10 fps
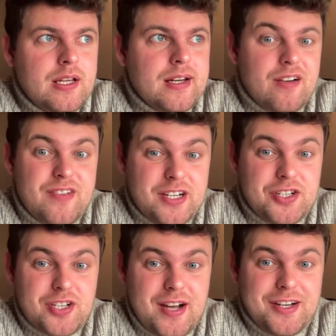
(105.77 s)
Now,
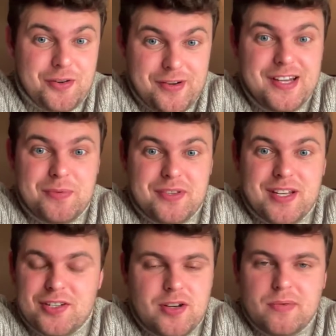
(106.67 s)
Wittgenstein agrees with
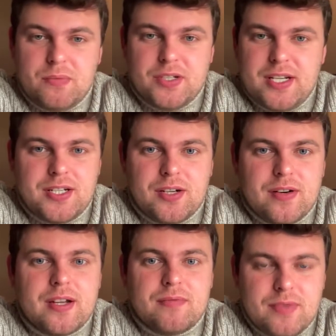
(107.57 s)
this. No one would
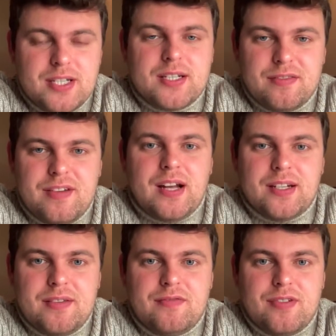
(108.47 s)
disagree. This is a valid
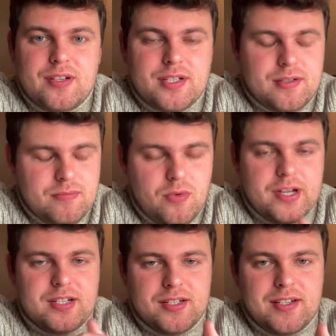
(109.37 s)
inference. What he
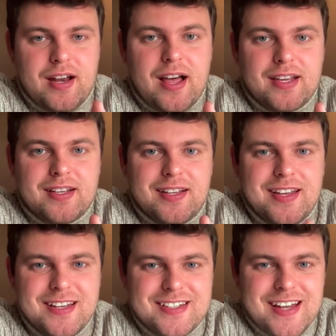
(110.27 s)
doesn't like
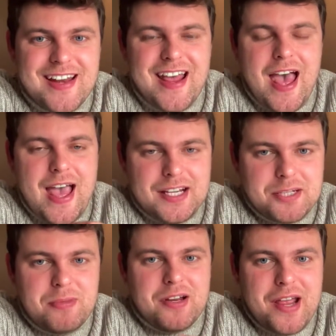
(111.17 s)
is an
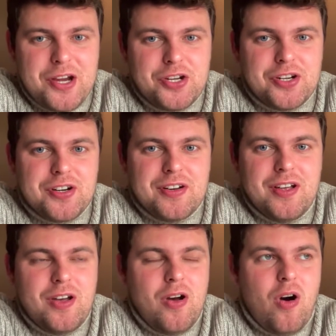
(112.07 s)
explanation
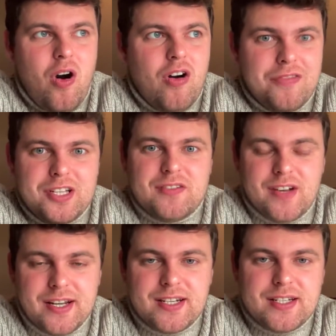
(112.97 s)
of its
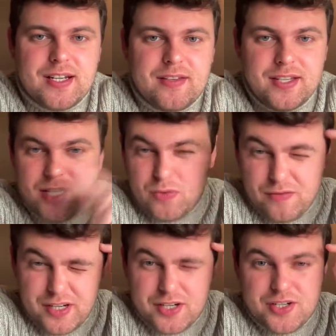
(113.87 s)
validity. This is what
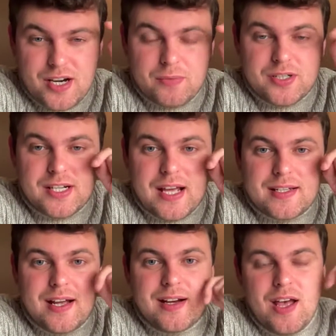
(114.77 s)
Wittgenstein wants to get
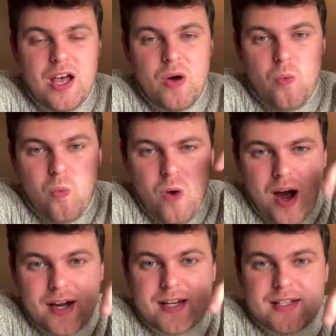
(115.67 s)
at.
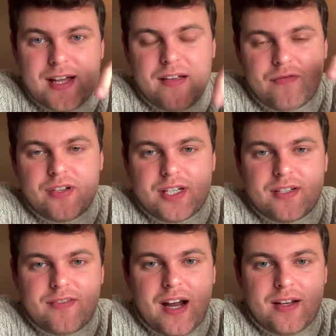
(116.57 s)
Why is that inference
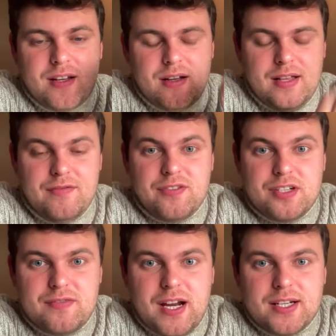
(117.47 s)

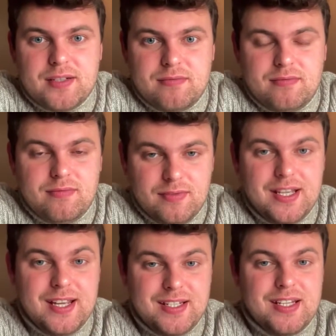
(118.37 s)
valid?
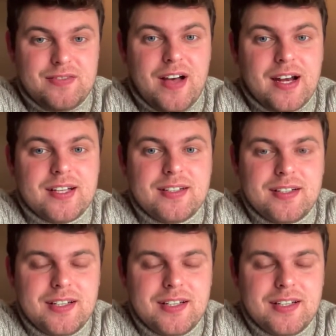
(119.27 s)
It is valid,